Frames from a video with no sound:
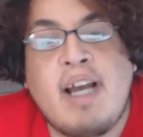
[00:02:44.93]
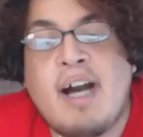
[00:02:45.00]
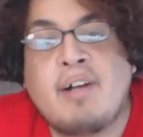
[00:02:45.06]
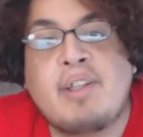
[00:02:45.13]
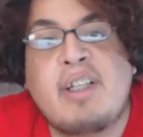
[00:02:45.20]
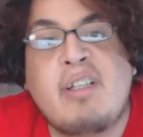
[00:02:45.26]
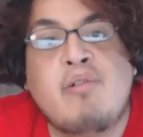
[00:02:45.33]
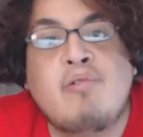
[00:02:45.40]

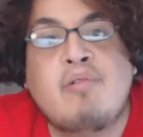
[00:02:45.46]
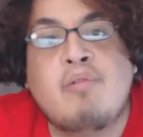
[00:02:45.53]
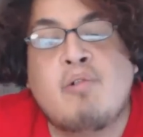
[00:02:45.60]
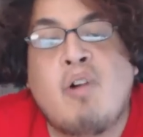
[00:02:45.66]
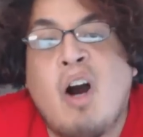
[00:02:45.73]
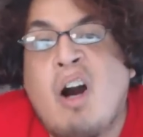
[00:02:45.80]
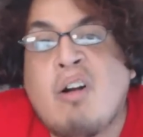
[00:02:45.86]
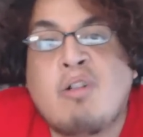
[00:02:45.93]
How did you
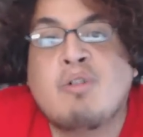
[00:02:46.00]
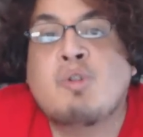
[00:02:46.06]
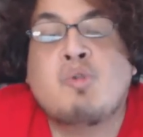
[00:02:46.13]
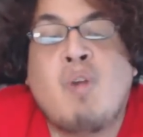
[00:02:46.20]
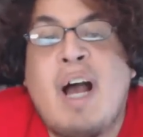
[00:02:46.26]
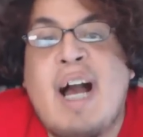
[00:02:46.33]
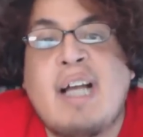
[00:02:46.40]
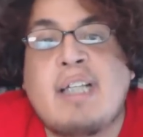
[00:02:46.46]
conquer
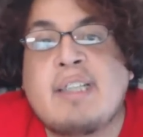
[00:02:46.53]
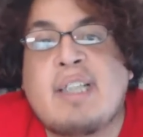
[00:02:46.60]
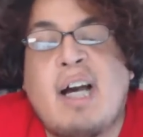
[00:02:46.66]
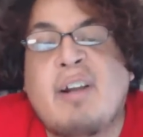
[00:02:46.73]
dragons?